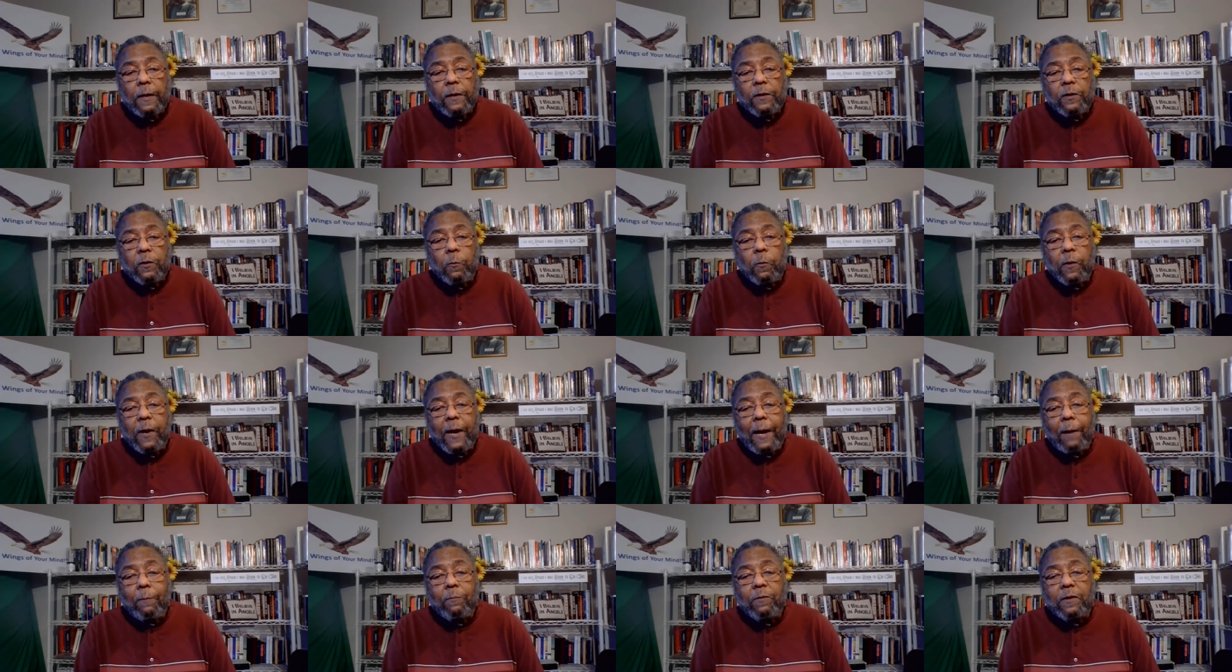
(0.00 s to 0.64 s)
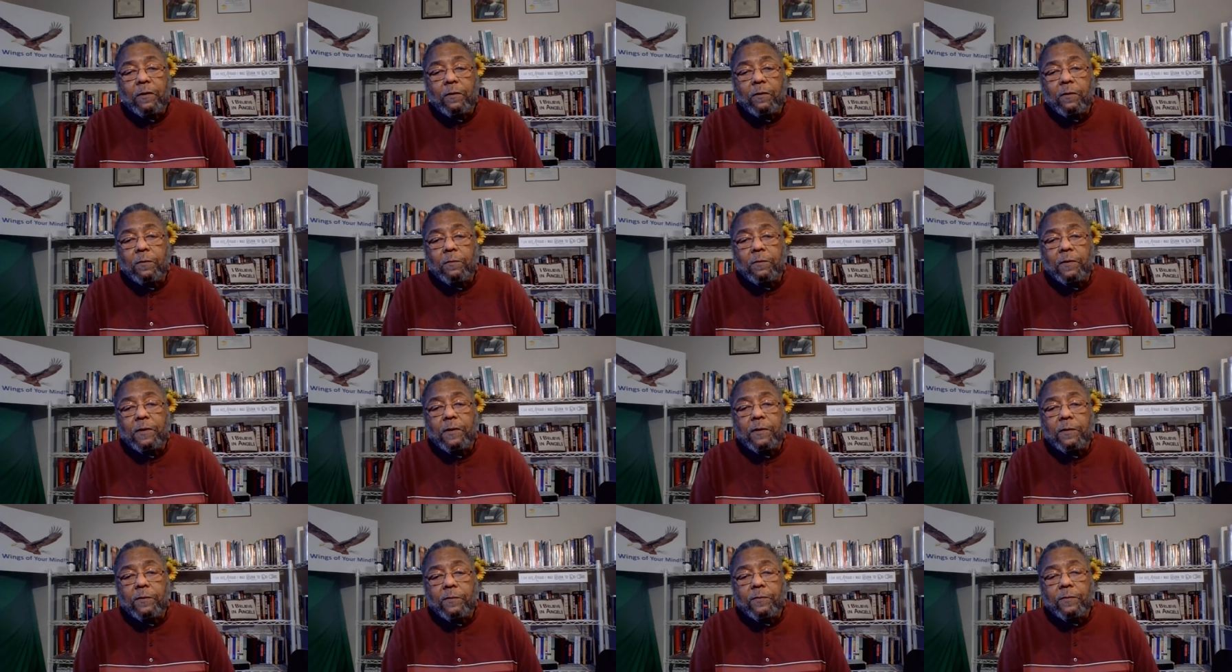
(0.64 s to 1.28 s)
So what I would do
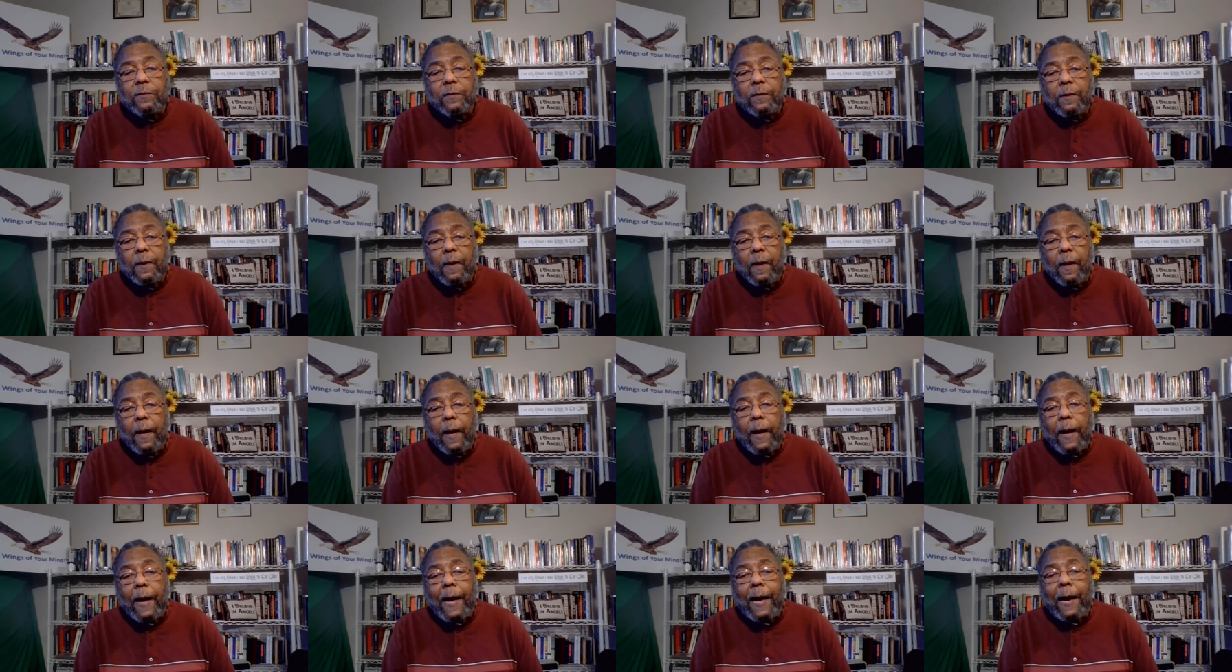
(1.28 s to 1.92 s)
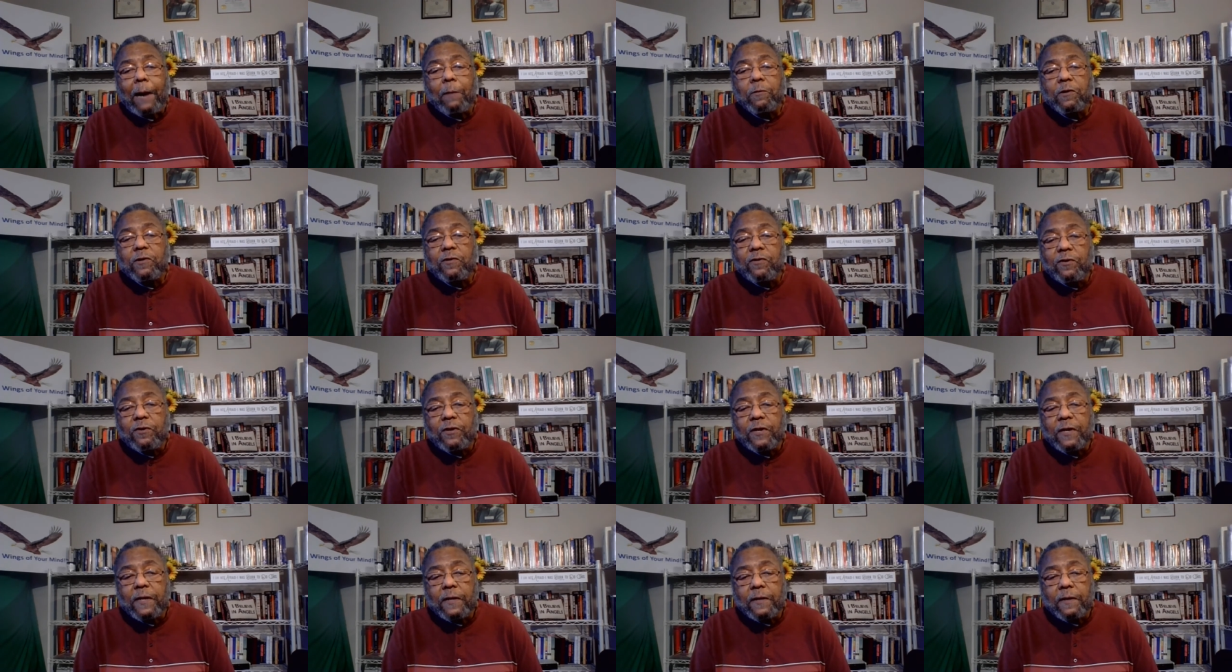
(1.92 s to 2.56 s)
is I would
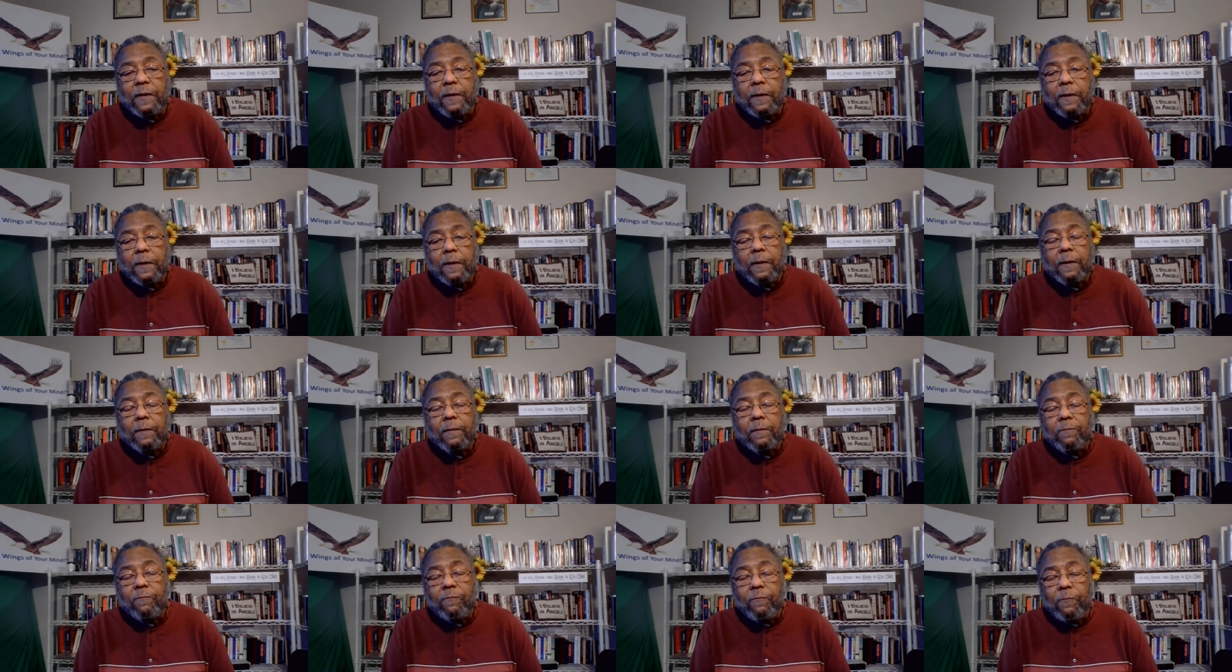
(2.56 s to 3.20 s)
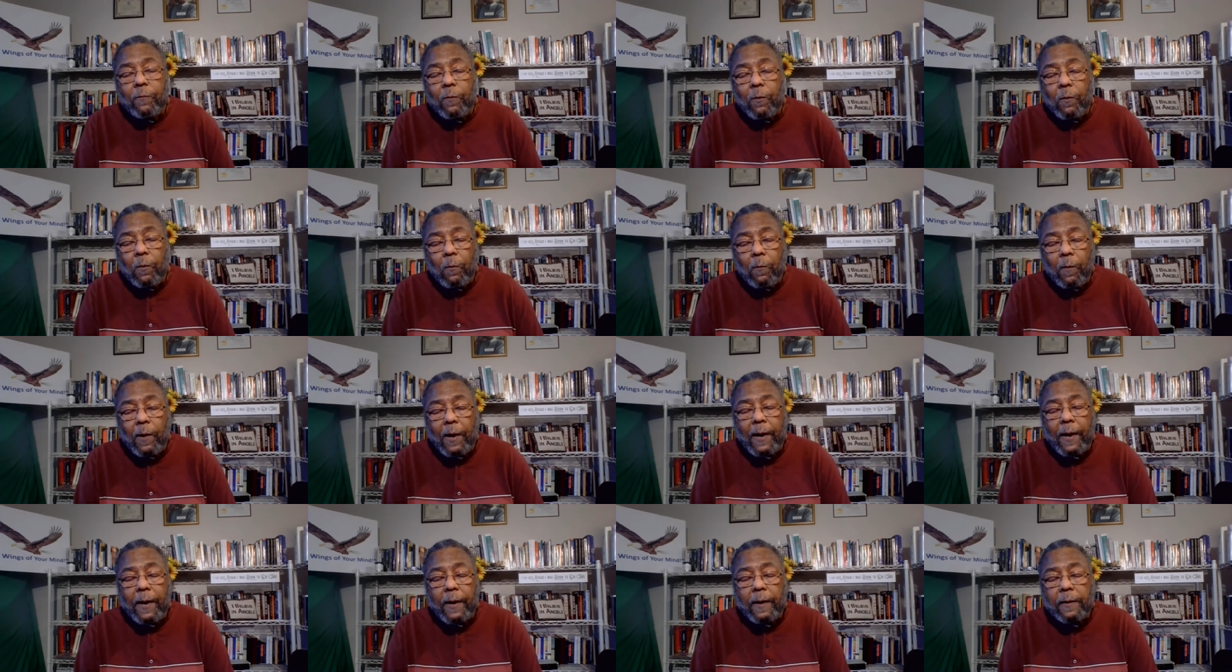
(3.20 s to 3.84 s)
sit for a
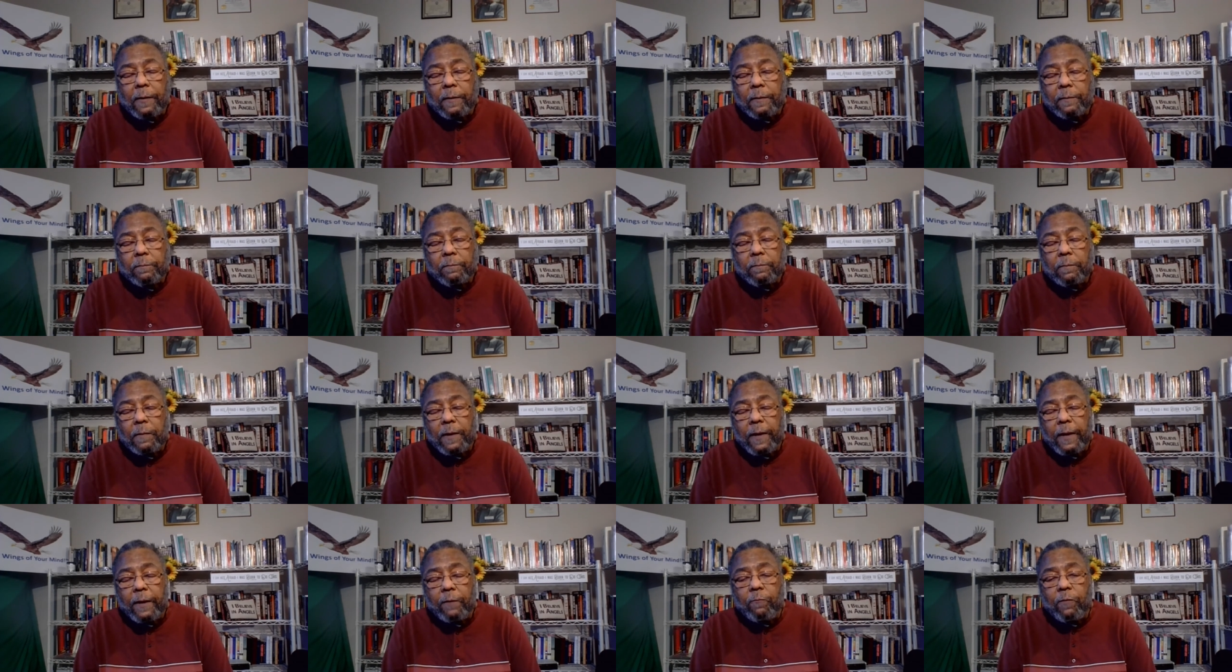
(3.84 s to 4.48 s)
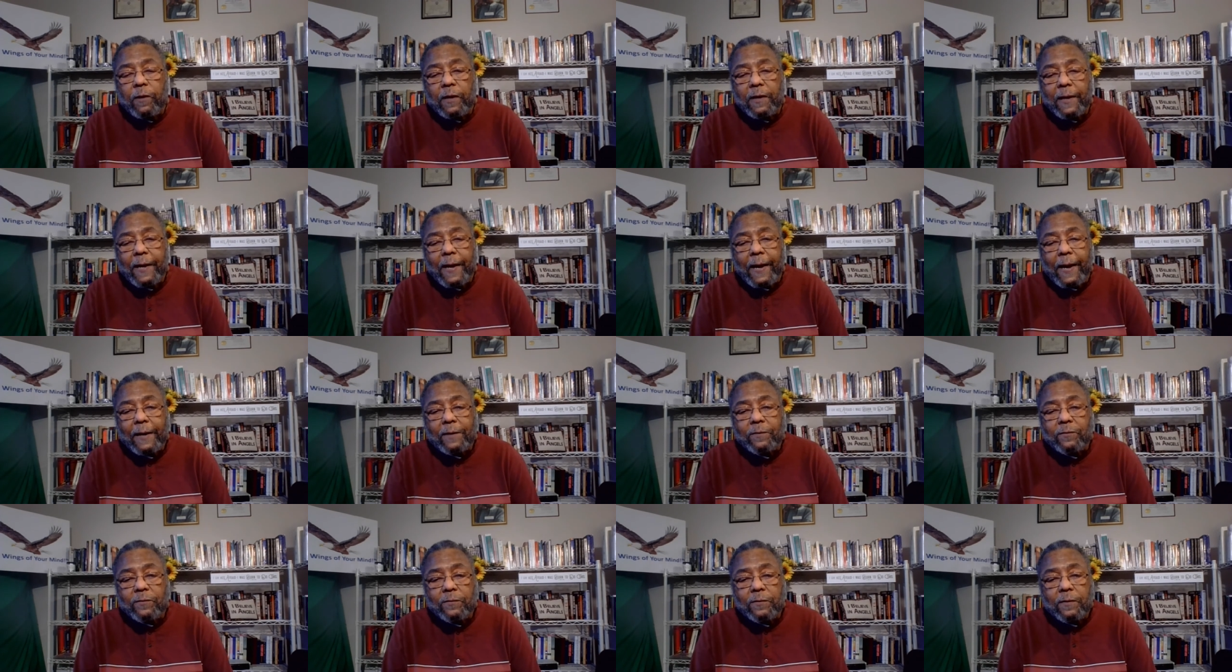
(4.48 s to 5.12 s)
while and
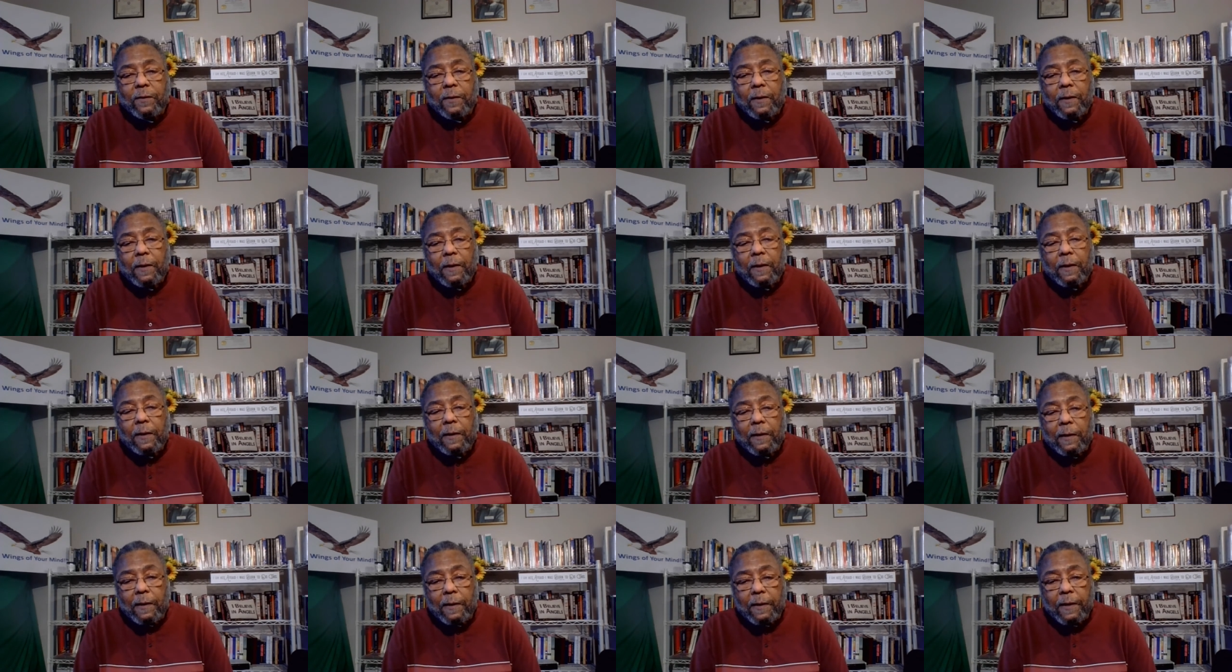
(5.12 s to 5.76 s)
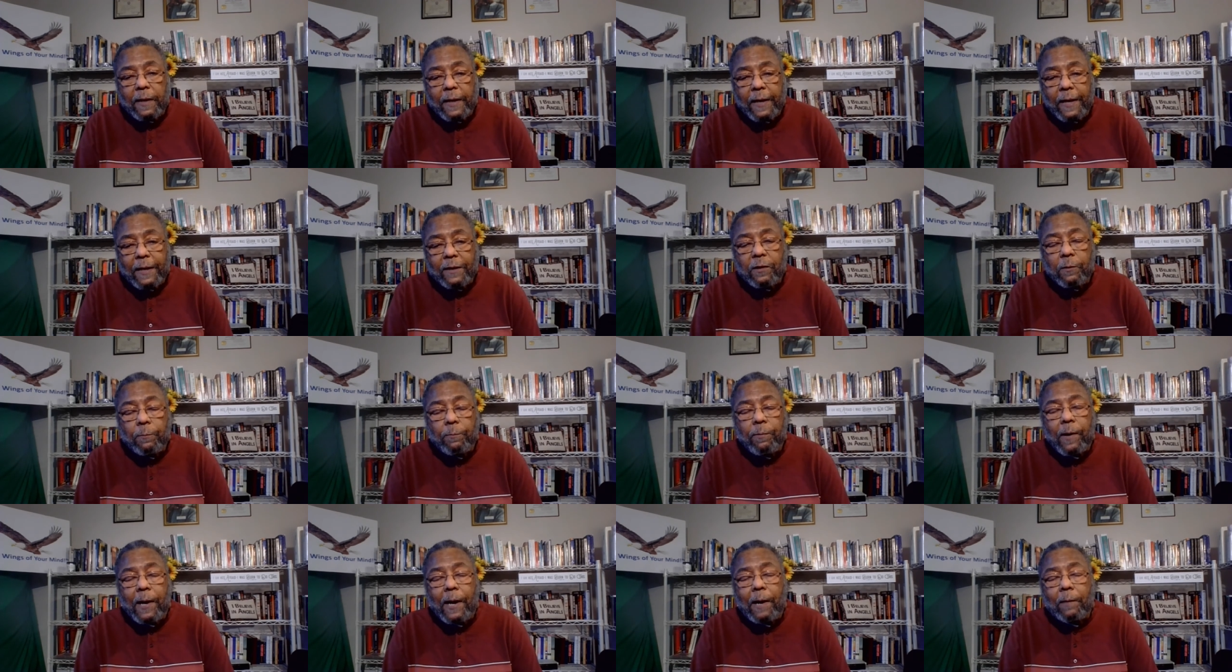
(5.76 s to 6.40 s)
relax, looking at the
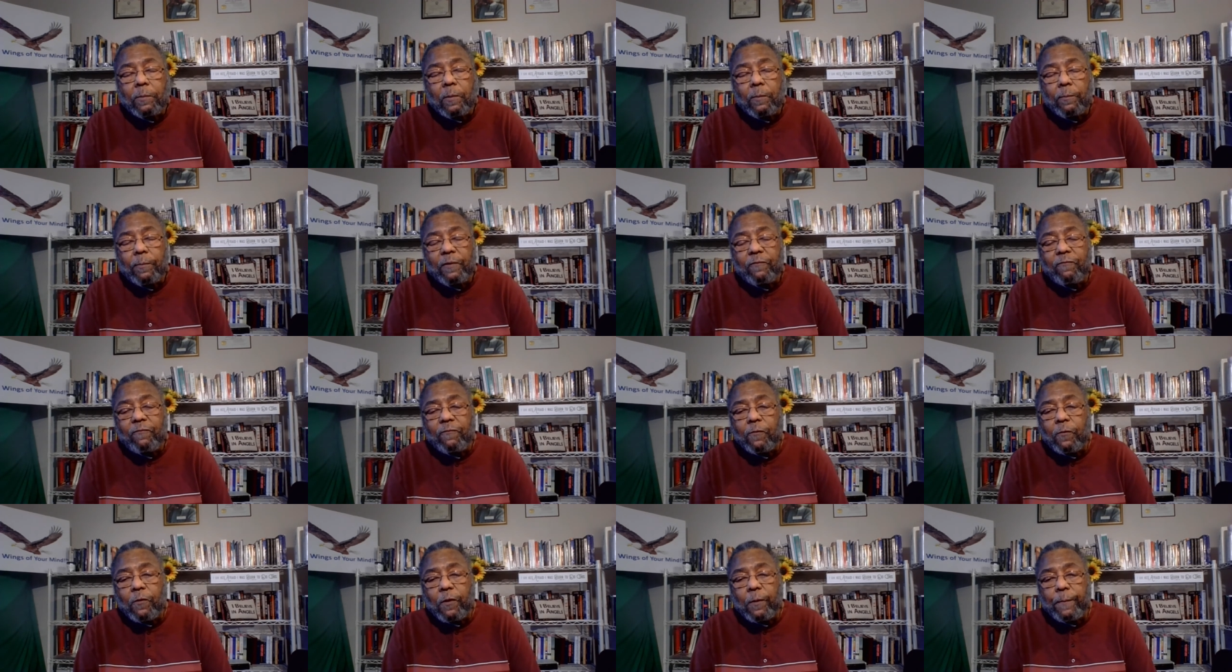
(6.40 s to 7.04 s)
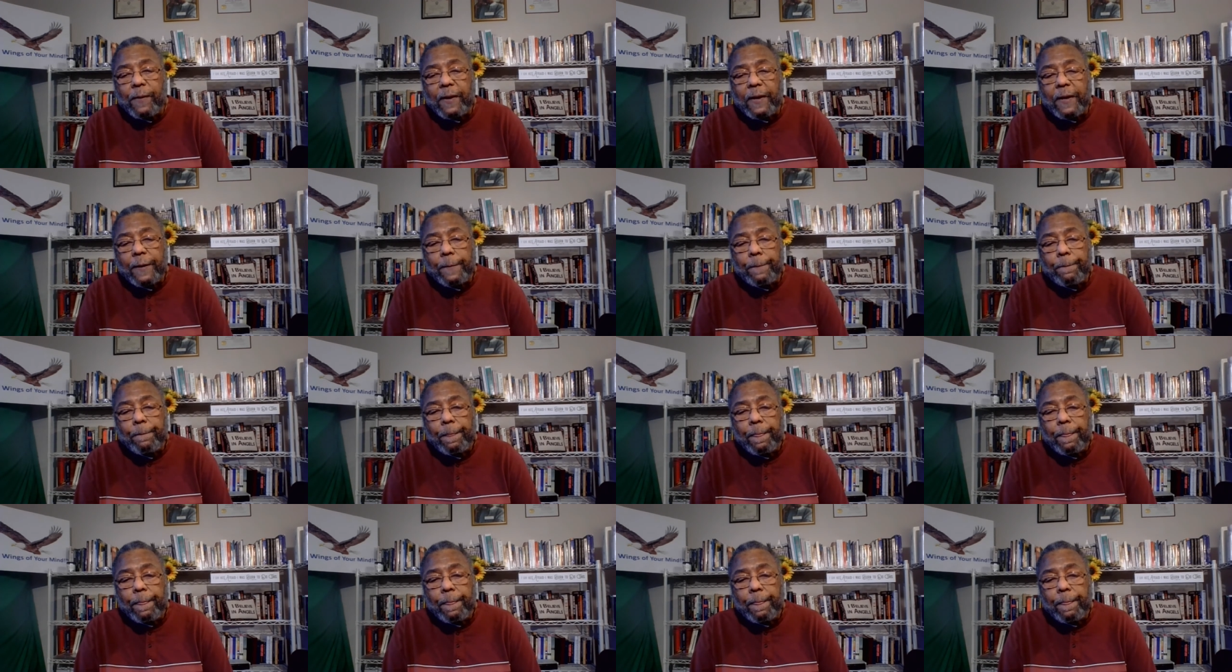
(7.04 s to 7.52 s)
problem before me,